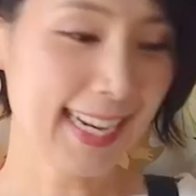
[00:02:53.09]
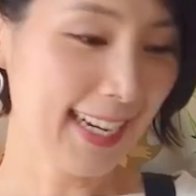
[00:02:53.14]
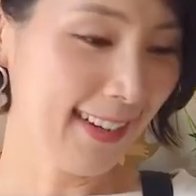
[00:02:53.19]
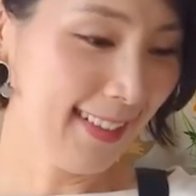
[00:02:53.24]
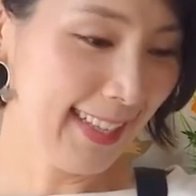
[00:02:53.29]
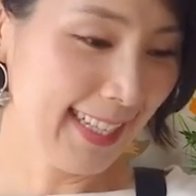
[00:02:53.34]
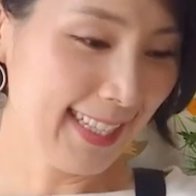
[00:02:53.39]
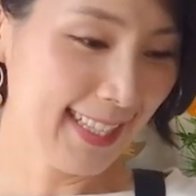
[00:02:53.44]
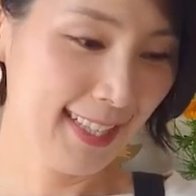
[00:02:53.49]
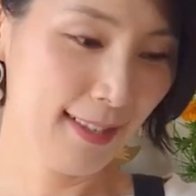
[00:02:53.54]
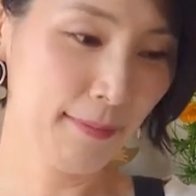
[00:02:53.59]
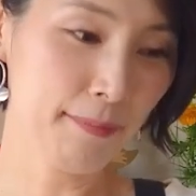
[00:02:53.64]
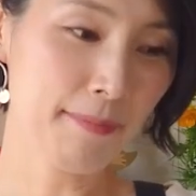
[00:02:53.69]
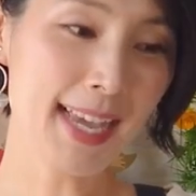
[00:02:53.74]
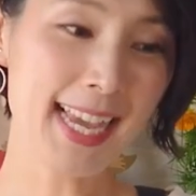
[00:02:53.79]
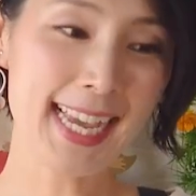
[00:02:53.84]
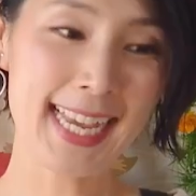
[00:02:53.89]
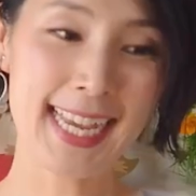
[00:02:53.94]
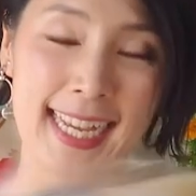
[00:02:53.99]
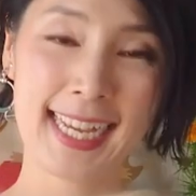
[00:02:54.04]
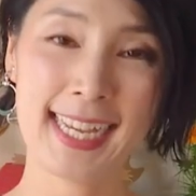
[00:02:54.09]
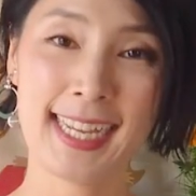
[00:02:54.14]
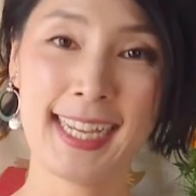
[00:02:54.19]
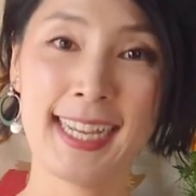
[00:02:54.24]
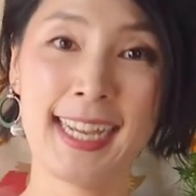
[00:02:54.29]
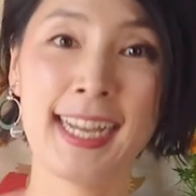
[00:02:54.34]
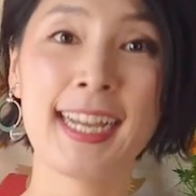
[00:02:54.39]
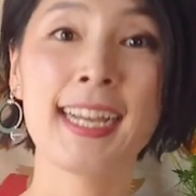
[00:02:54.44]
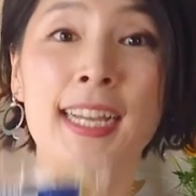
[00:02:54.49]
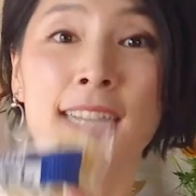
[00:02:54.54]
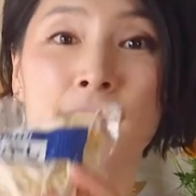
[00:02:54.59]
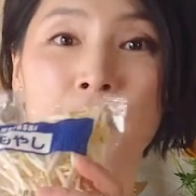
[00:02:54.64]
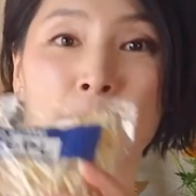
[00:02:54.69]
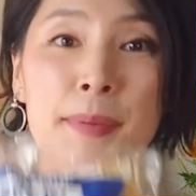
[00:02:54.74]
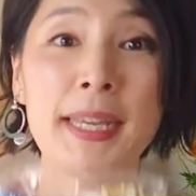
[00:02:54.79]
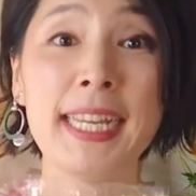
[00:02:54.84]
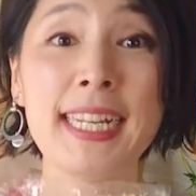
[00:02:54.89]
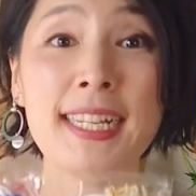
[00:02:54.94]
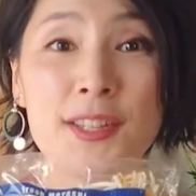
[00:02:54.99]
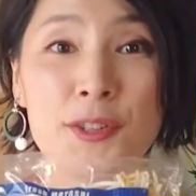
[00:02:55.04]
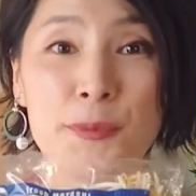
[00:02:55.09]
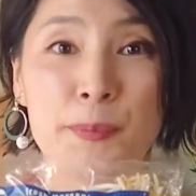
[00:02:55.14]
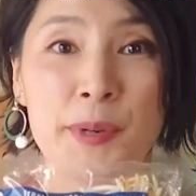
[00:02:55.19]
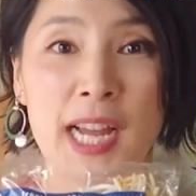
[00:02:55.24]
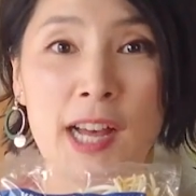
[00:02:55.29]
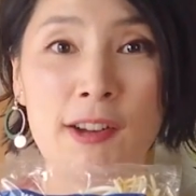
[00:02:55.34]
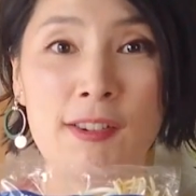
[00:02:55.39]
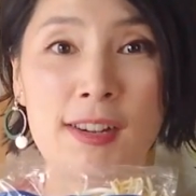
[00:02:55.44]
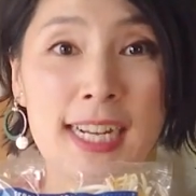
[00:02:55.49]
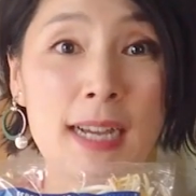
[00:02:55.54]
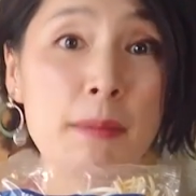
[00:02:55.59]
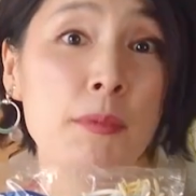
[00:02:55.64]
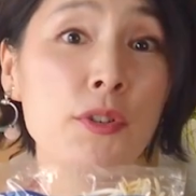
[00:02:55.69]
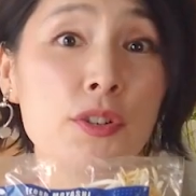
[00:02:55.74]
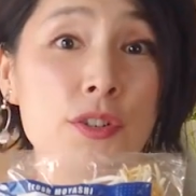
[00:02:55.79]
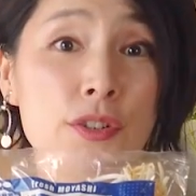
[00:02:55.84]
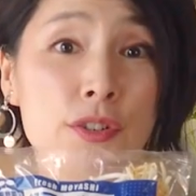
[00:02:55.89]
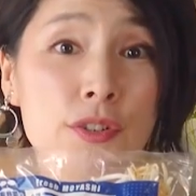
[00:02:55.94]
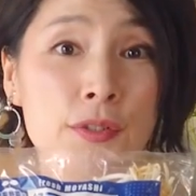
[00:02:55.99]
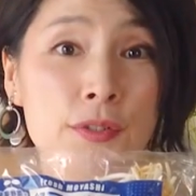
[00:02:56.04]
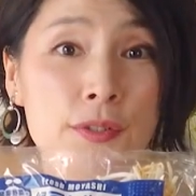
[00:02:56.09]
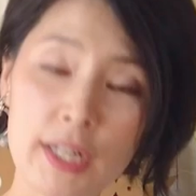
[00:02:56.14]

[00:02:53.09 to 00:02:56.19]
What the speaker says: Now let's make bean sprout namuru.